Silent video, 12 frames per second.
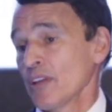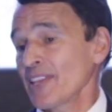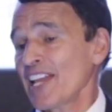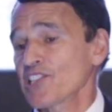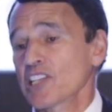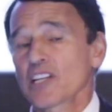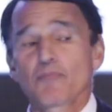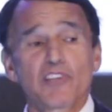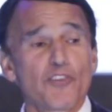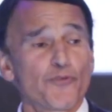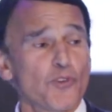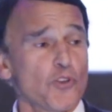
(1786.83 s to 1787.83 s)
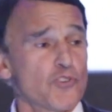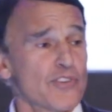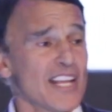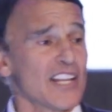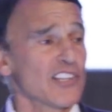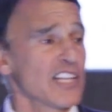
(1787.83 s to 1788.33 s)
That's going to be the future,
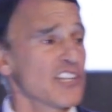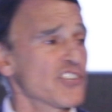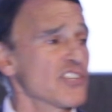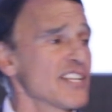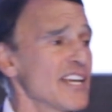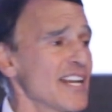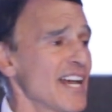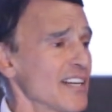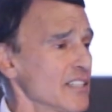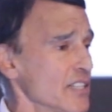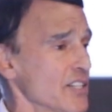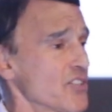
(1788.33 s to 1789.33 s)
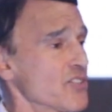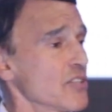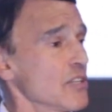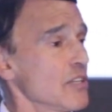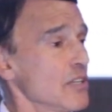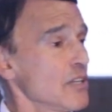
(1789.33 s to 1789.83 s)
and that leads to data analytics,
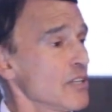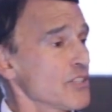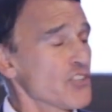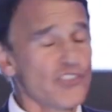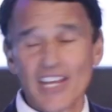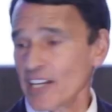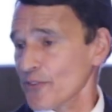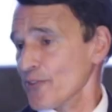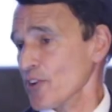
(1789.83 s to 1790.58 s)
the second